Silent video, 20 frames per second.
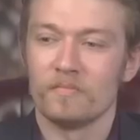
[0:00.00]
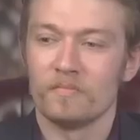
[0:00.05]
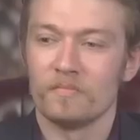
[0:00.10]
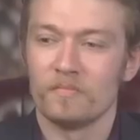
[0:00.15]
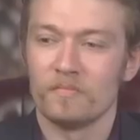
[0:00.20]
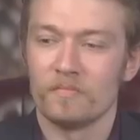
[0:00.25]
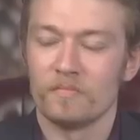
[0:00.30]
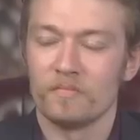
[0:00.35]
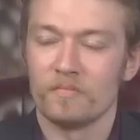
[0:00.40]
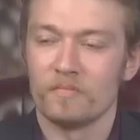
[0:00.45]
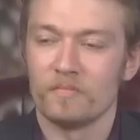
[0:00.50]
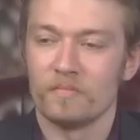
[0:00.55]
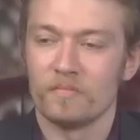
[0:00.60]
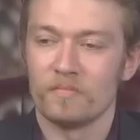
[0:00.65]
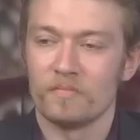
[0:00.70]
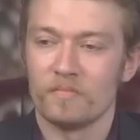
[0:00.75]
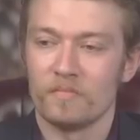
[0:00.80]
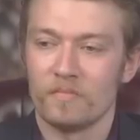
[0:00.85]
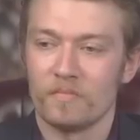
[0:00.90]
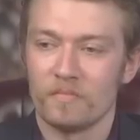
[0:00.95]

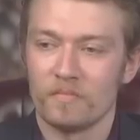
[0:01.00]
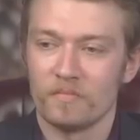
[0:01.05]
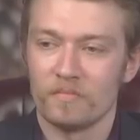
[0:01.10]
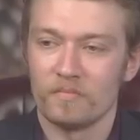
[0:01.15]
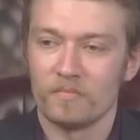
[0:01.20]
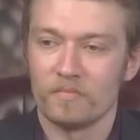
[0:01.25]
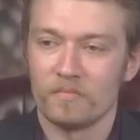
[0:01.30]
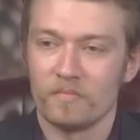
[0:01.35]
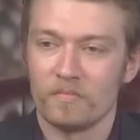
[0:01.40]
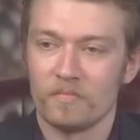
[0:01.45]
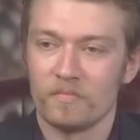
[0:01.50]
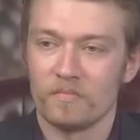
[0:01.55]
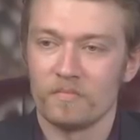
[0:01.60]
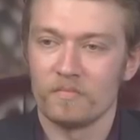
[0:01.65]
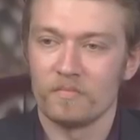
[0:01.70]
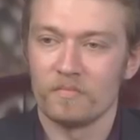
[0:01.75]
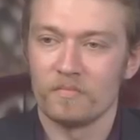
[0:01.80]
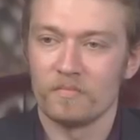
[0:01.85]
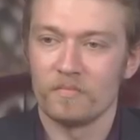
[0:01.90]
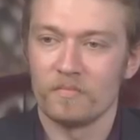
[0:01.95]

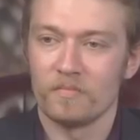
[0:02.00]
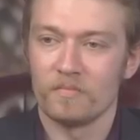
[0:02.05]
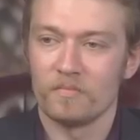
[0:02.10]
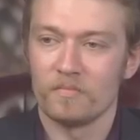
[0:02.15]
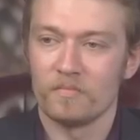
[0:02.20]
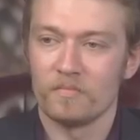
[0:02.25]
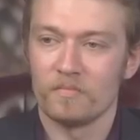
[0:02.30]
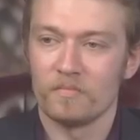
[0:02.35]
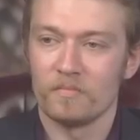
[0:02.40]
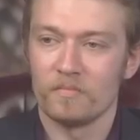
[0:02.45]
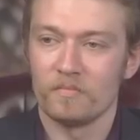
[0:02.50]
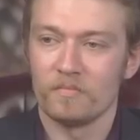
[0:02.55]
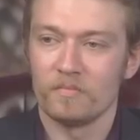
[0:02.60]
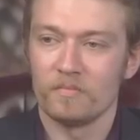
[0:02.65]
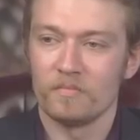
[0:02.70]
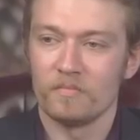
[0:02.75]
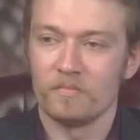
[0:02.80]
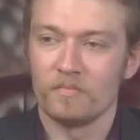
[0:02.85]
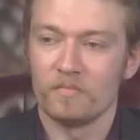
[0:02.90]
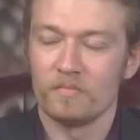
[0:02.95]

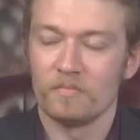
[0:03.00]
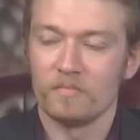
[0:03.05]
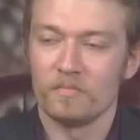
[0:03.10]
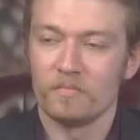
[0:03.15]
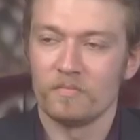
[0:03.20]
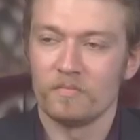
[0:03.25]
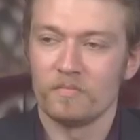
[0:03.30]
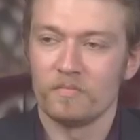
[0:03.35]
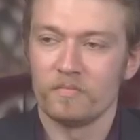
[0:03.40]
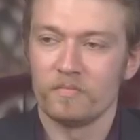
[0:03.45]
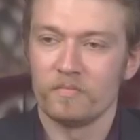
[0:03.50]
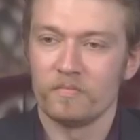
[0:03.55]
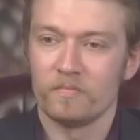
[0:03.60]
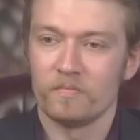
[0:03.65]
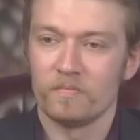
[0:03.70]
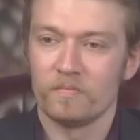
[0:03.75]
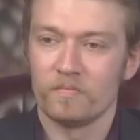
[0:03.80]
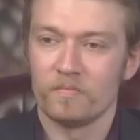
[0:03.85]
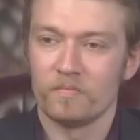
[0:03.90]
(not speaking)